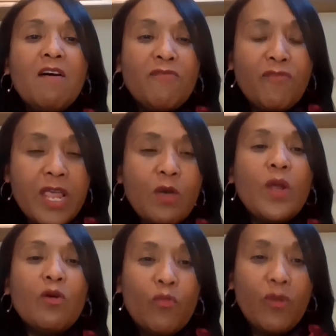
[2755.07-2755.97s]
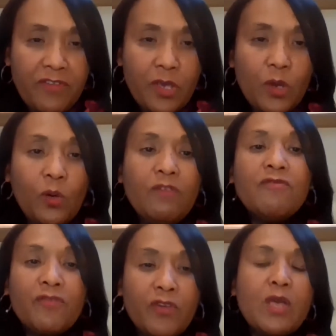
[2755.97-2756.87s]
frequent review,
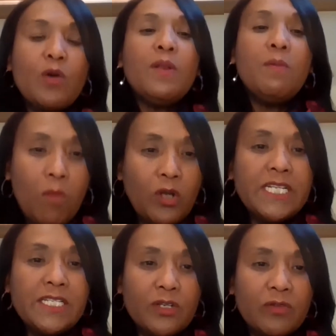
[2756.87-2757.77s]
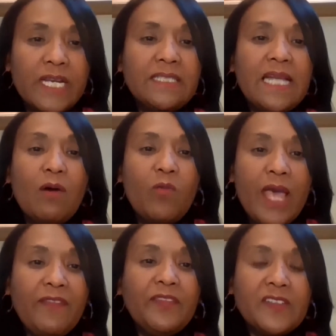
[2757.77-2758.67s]
frequent monitoring, that we
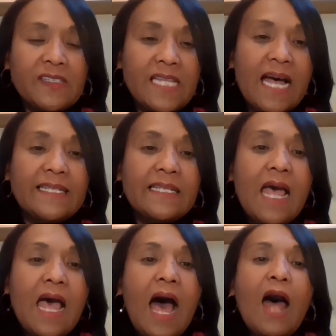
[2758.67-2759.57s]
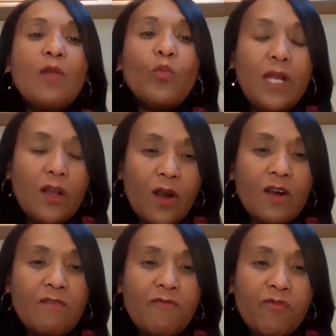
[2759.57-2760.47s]
understand and we
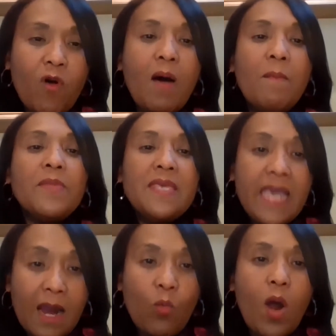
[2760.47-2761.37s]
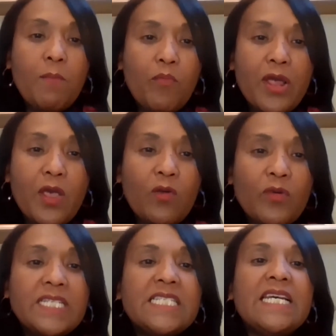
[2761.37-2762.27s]
learn from year 1
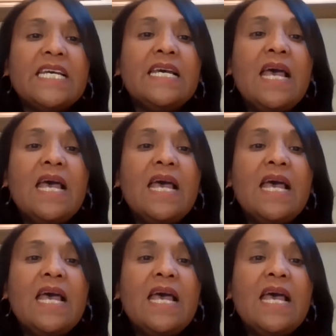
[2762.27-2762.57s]
priority,